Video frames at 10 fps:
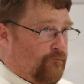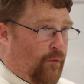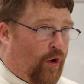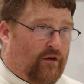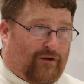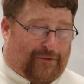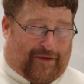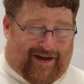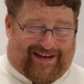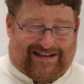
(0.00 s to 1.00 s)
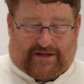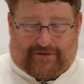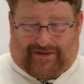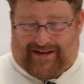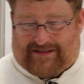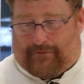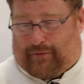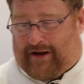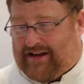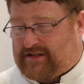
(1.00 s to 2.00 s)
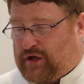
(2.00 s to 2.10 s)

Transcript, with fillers: Moral things are things that bring us